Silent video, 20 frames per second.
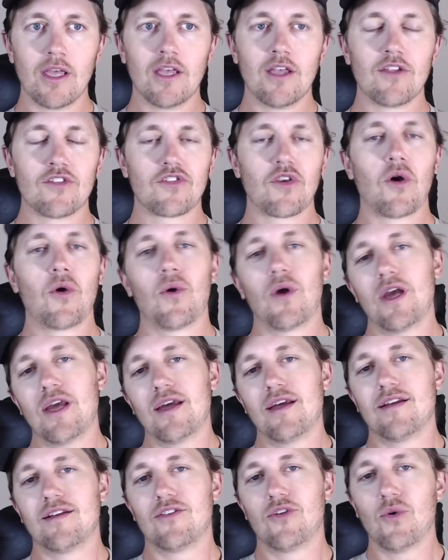So
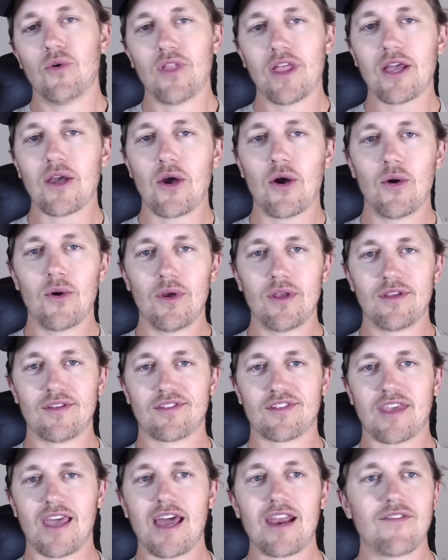Duolingo is
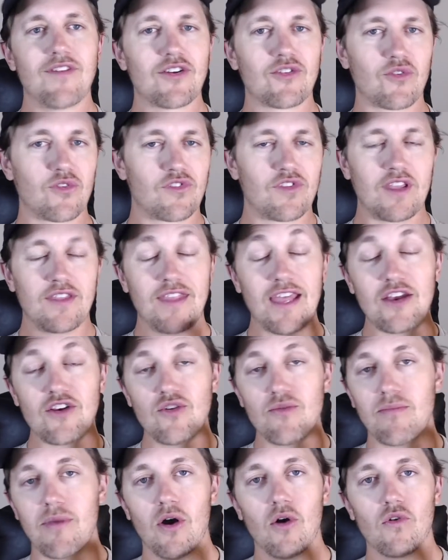kind of interesting. They do
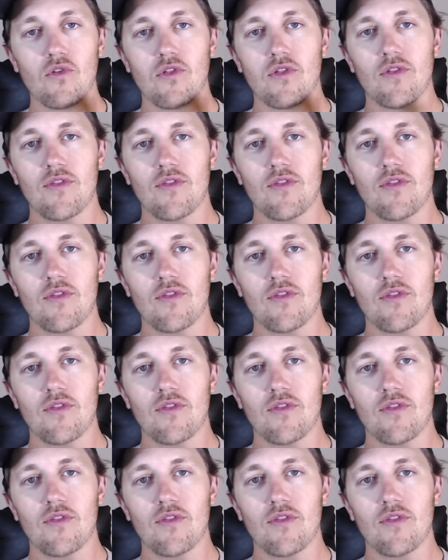both.